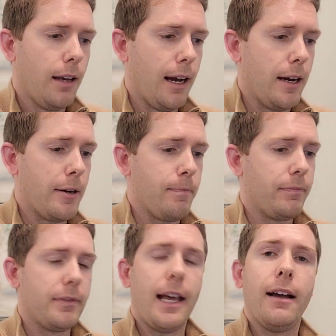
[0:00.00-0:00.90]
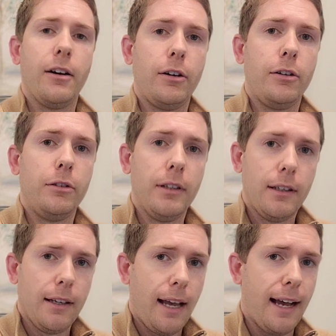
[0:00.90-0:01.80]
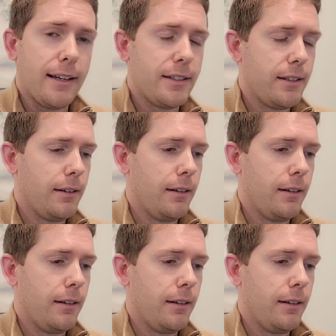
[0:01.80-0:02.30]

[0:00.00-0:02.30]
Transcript: that all has